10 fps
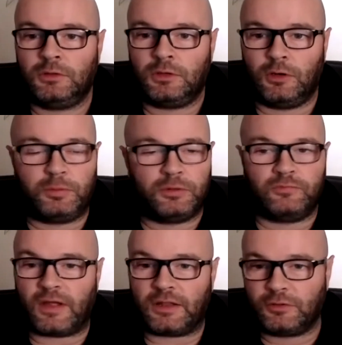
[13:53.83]
opened the
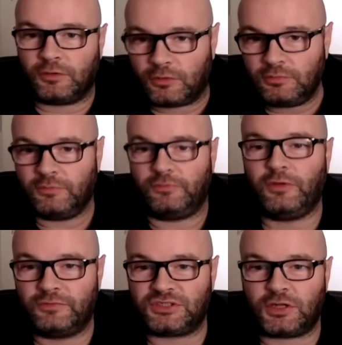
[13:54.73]
van door,
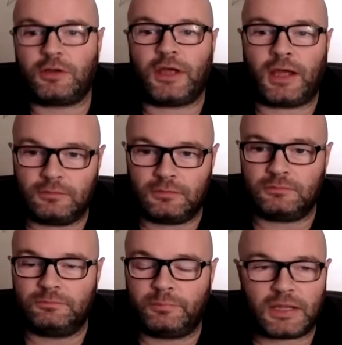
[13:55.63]
threw the stock out,
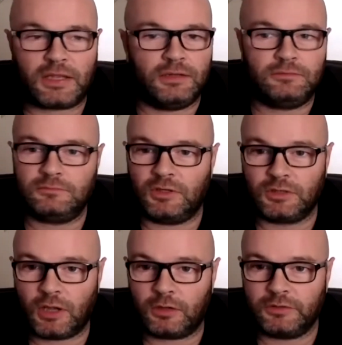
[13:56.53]
back in and
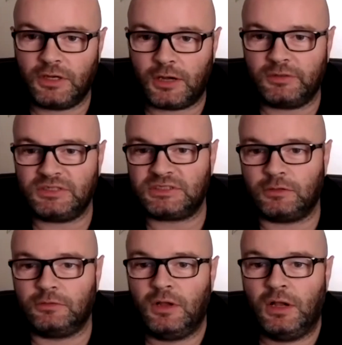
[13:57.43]
gone.
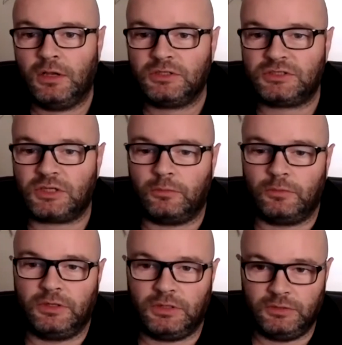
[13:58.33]
So
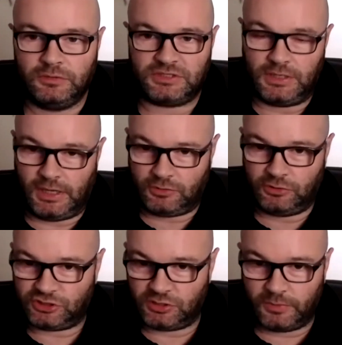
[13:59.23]
you're losing that
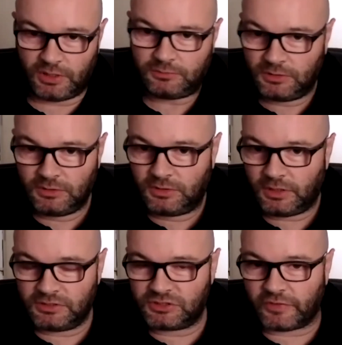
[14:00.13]
customer
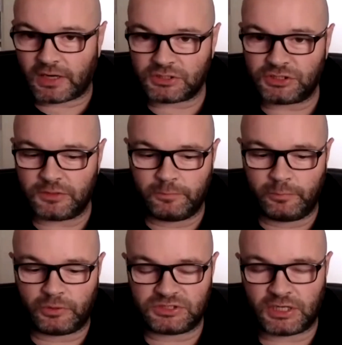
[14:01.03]
interaction.
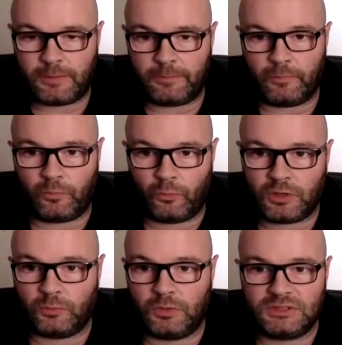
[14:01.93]
But what I
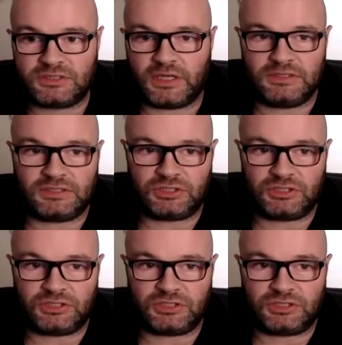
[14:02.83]
will say is, the